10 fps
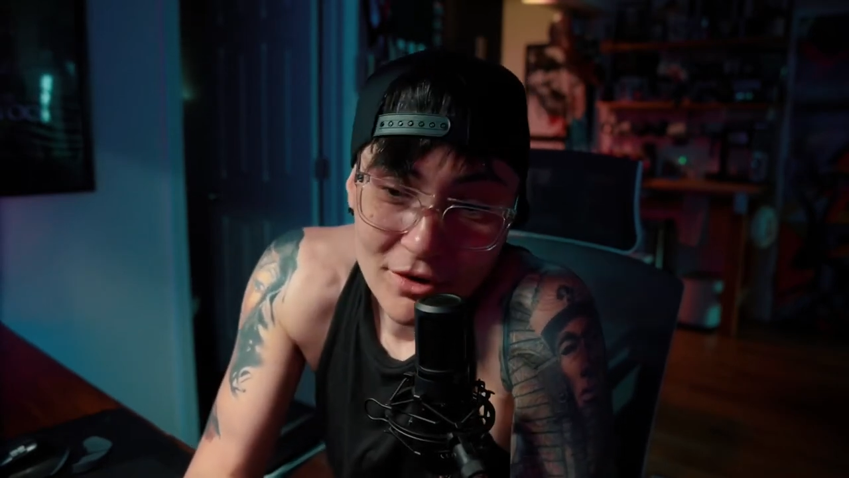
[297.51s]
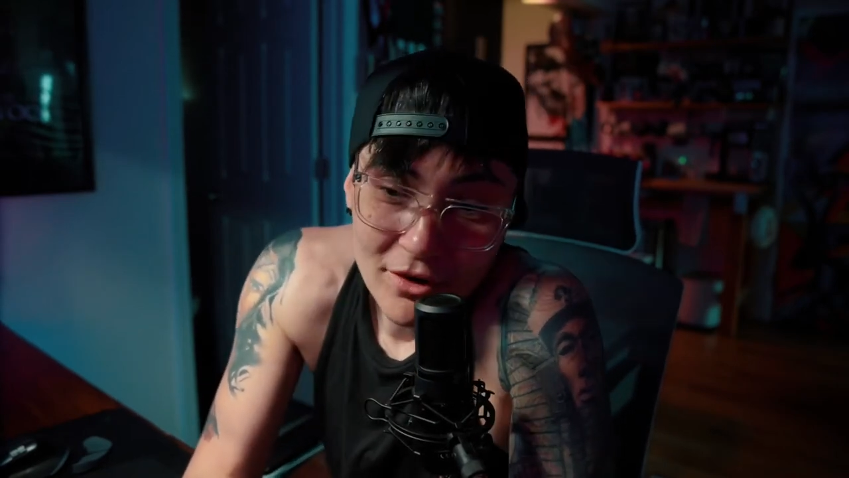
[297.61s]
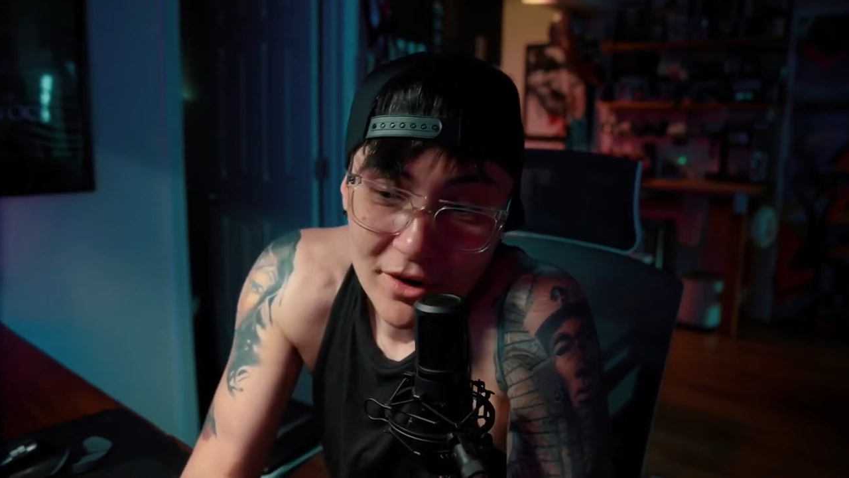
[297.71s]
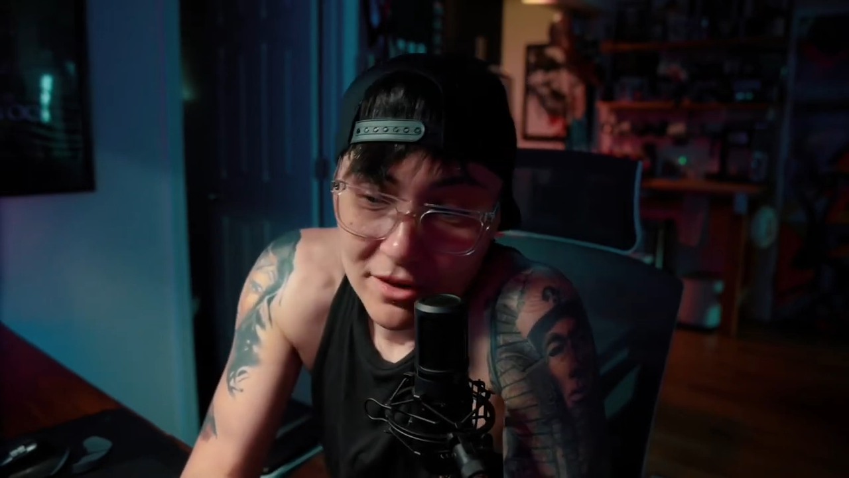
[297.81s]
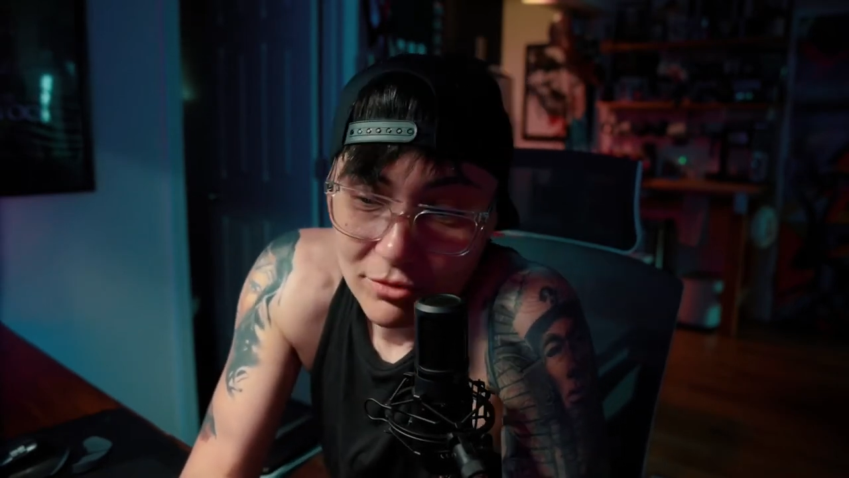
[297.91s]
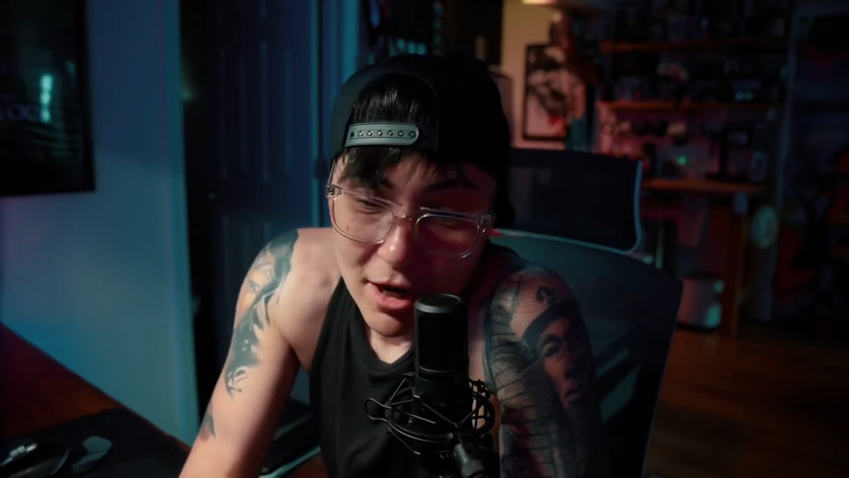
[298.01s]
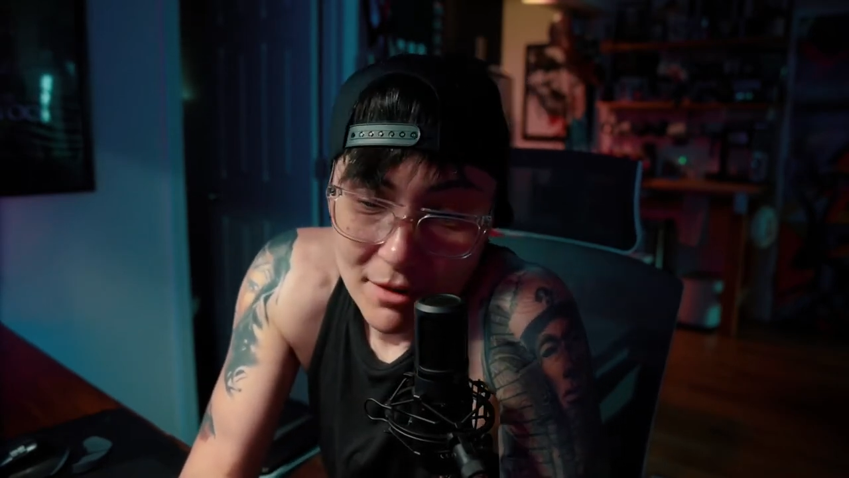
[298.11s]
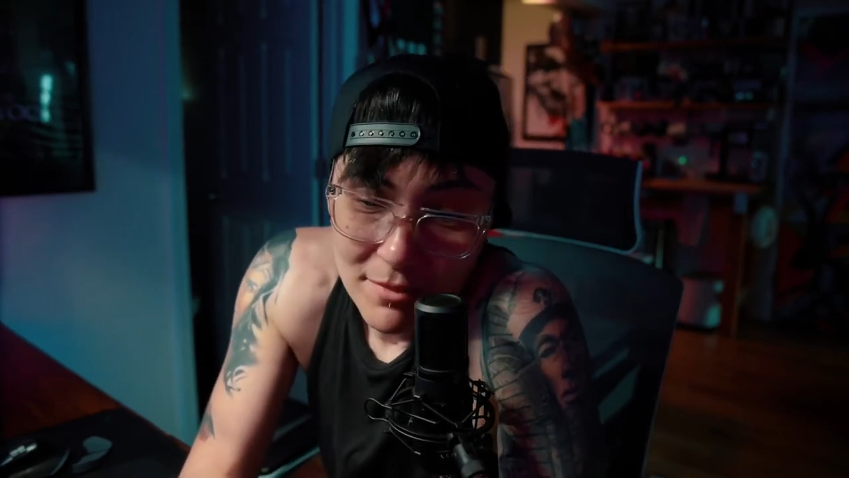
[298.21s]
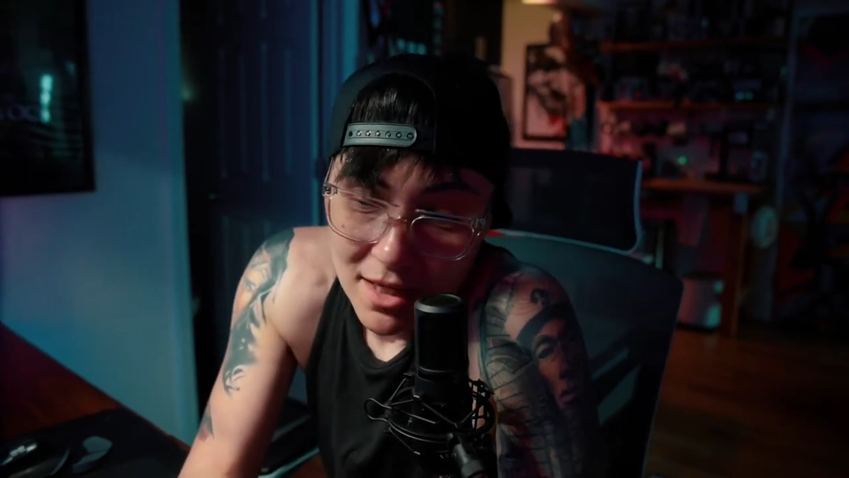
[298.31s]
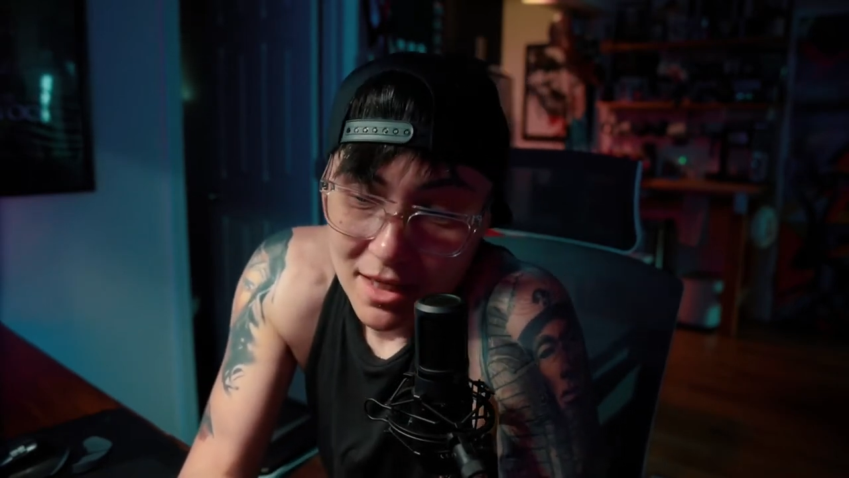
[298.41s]
longer gets
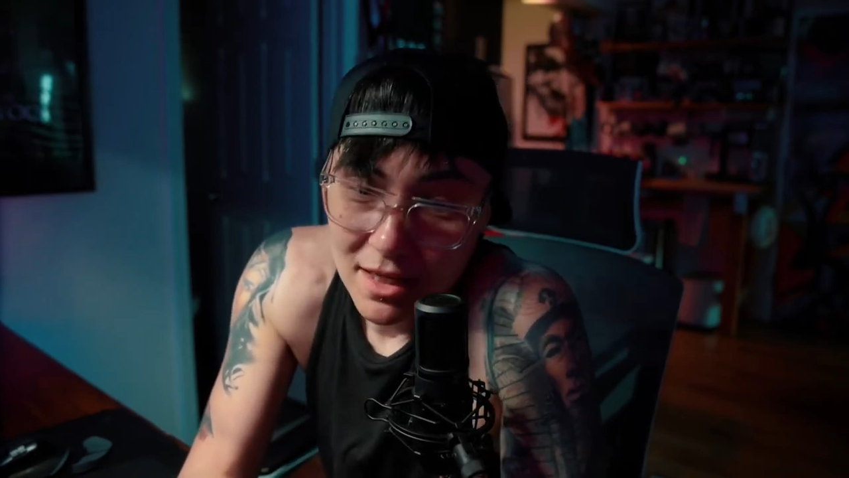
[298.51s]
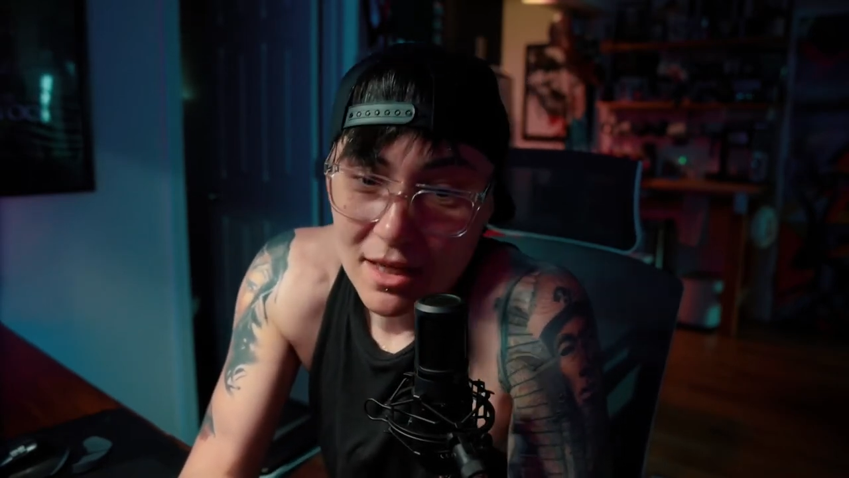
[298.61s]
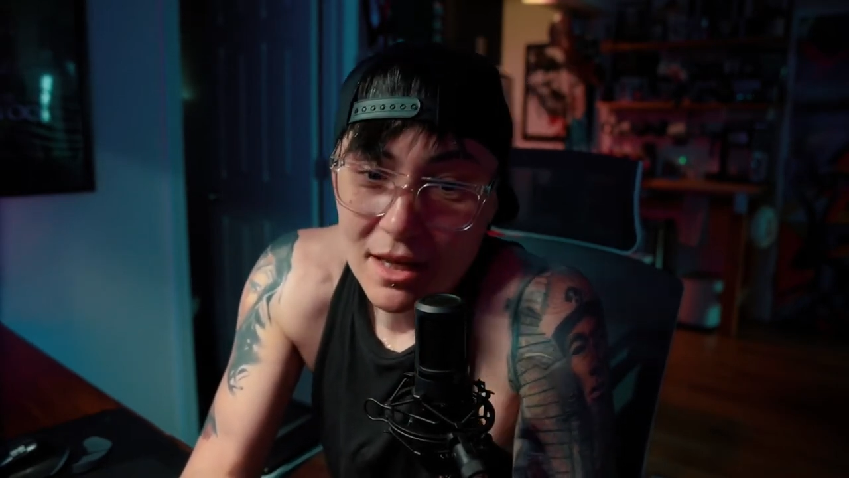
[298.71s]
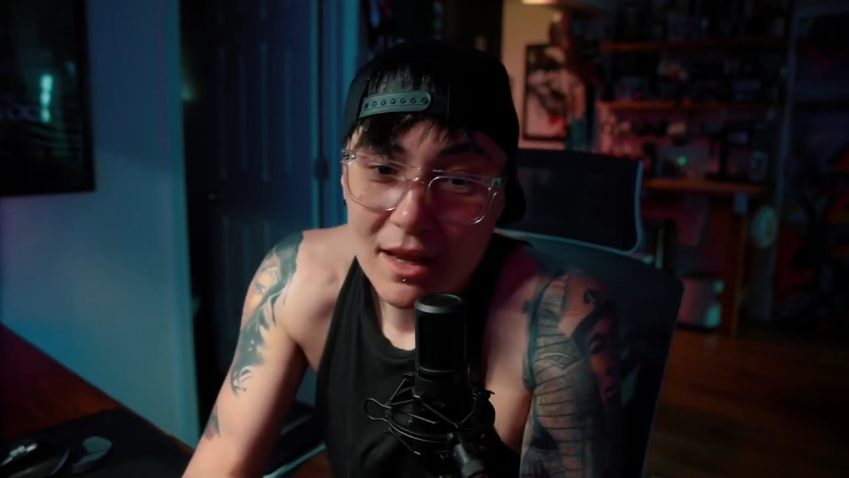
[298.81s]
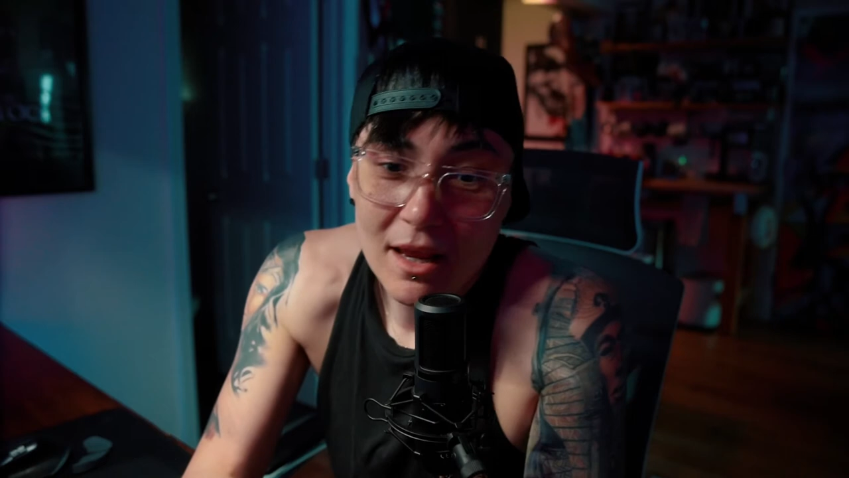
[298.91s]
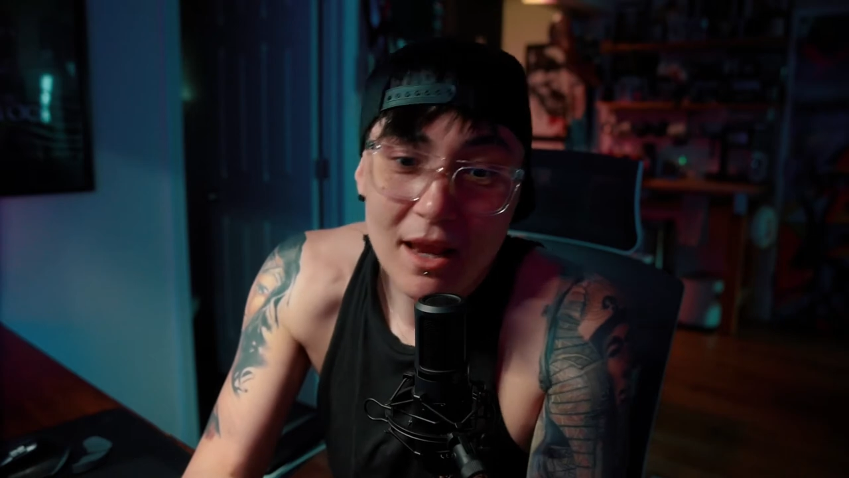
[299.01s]
recommended.